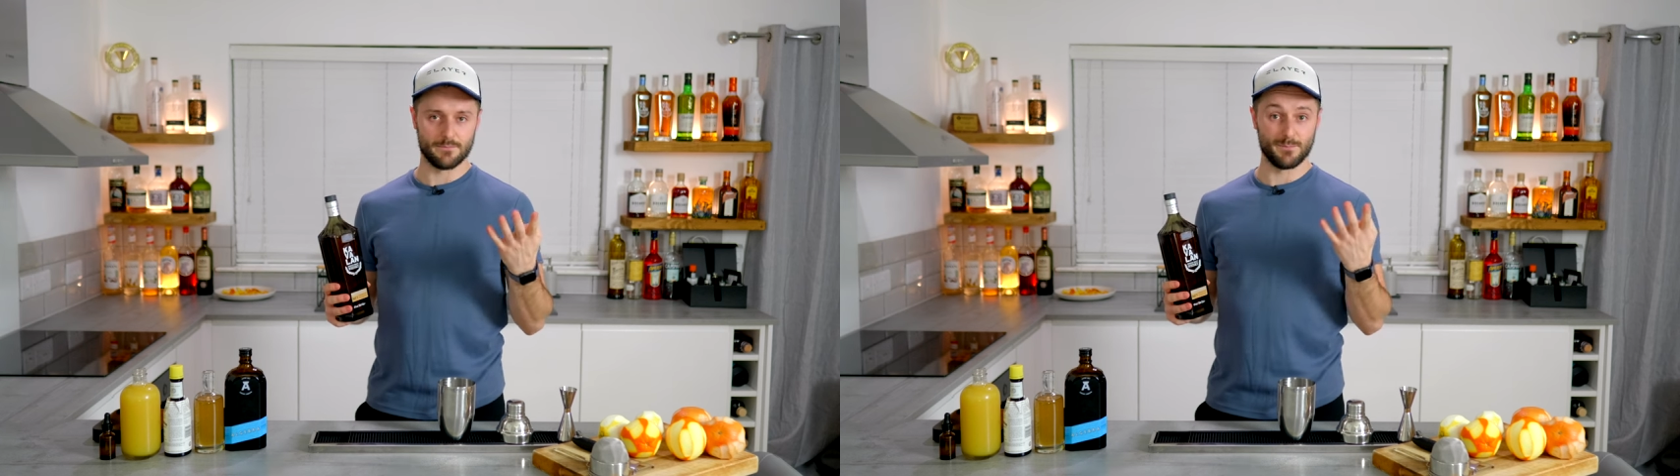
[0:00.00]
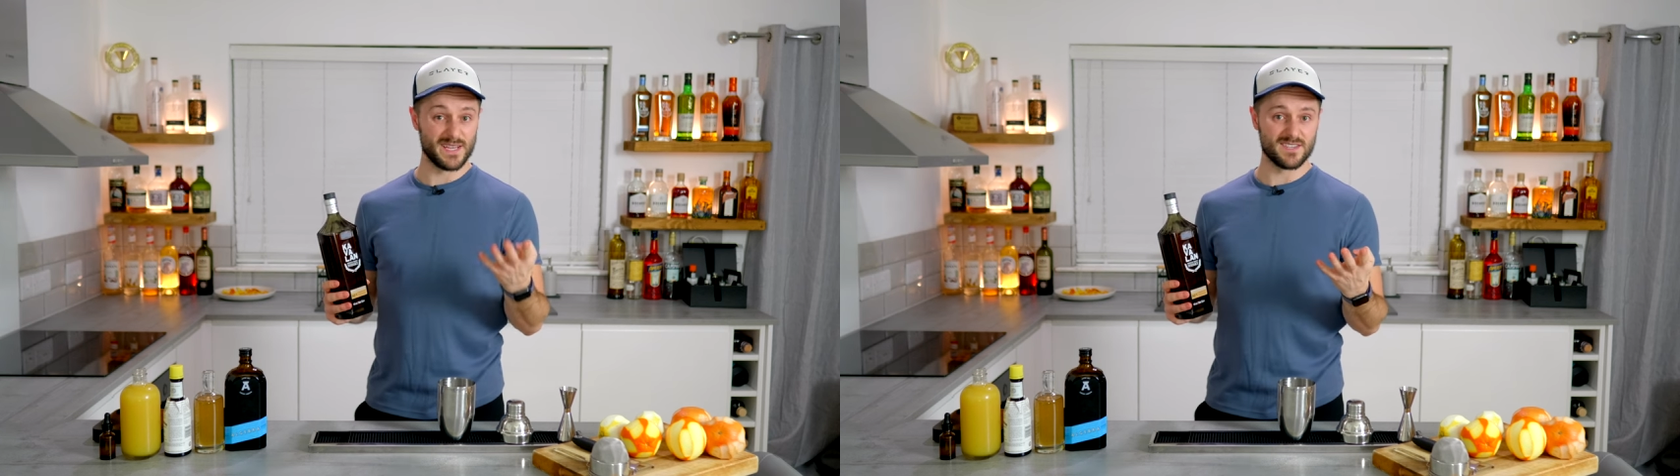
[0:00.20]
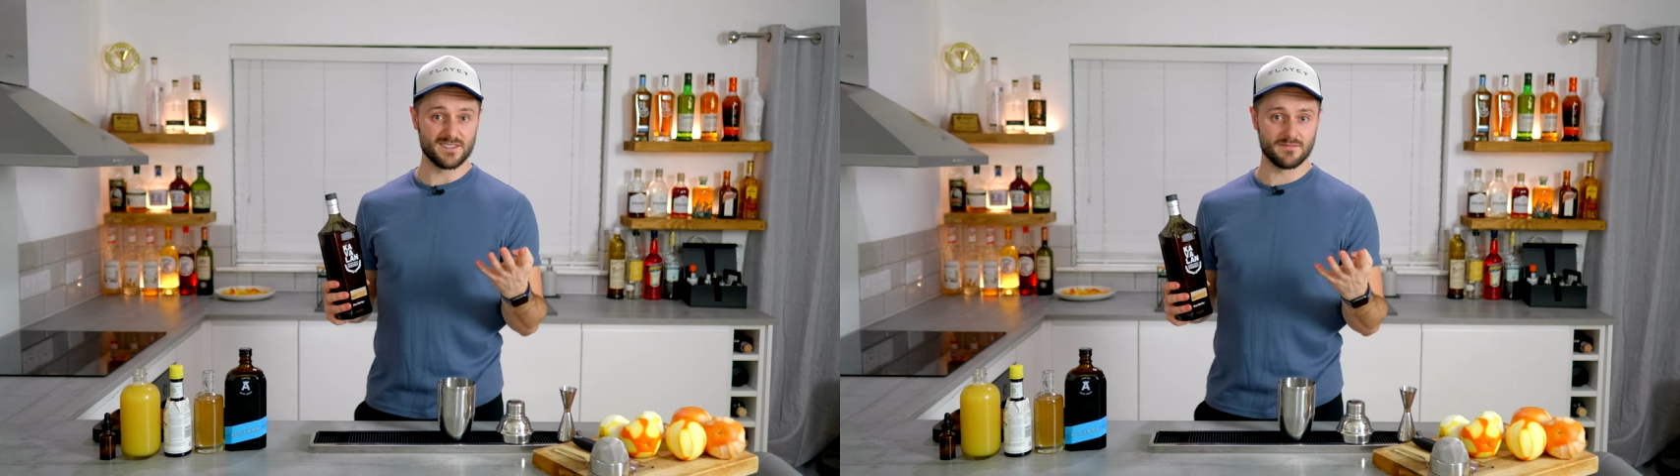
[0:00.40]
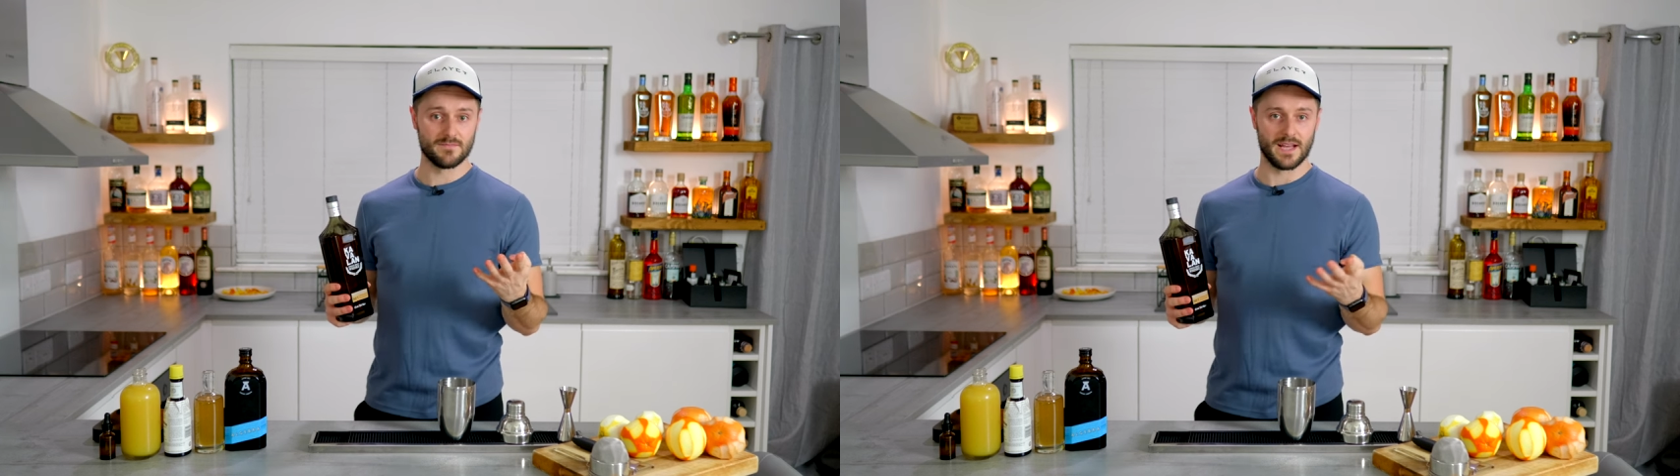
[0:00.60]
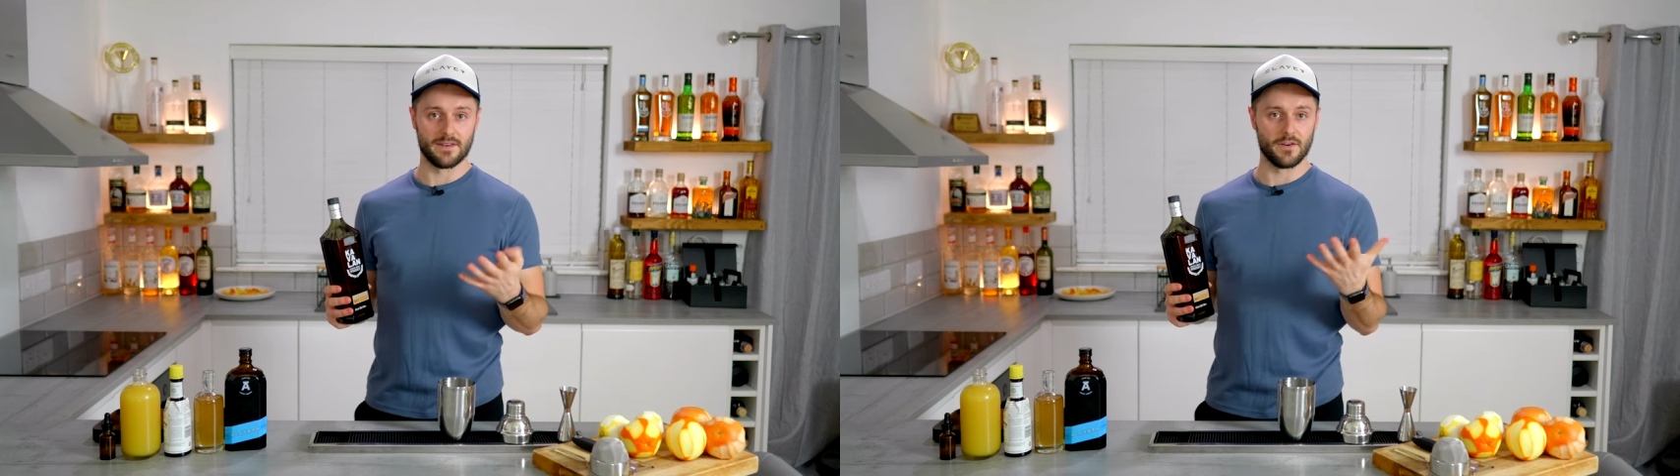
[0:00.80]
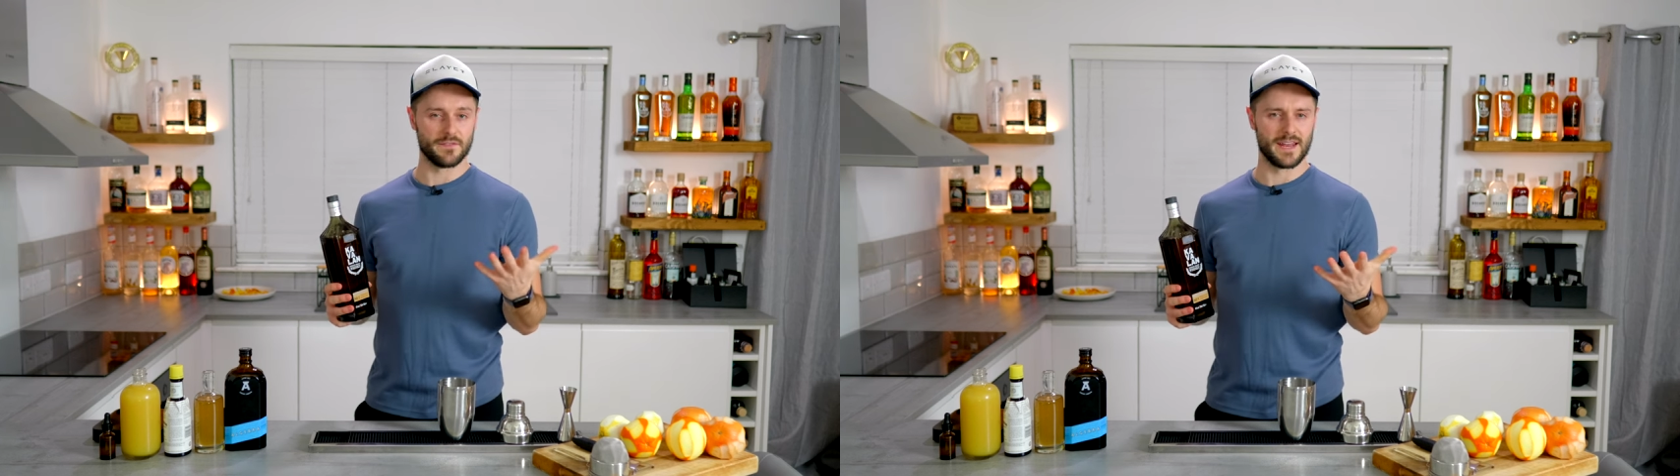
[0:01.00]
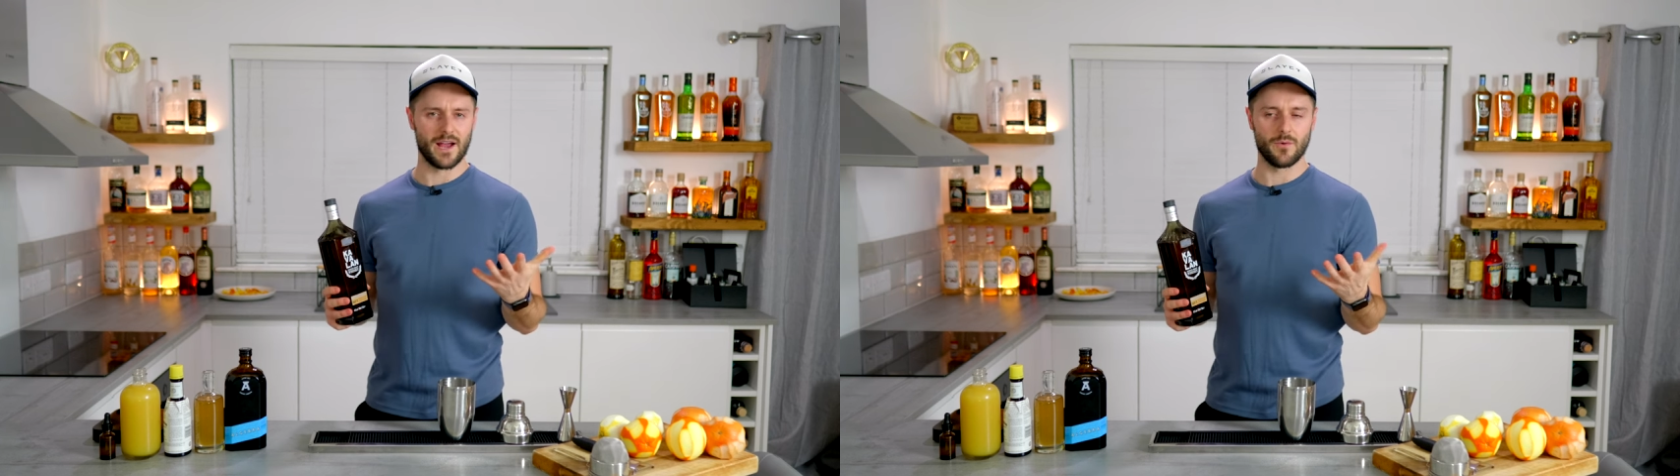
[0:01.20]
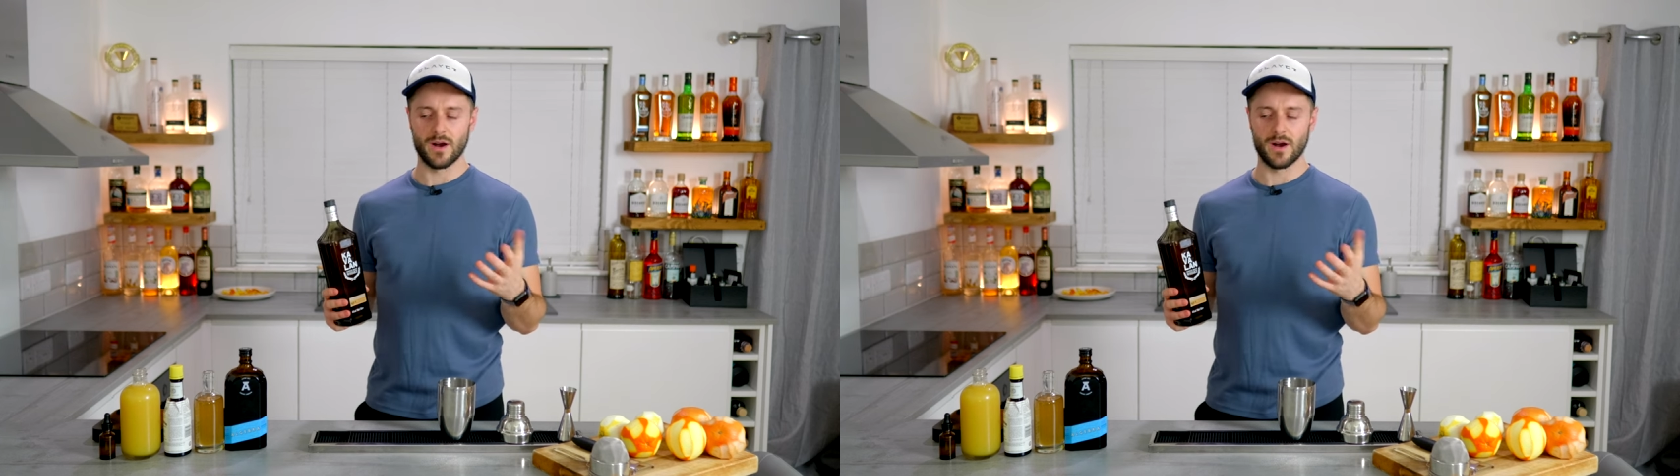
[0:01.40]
bitters, and often egg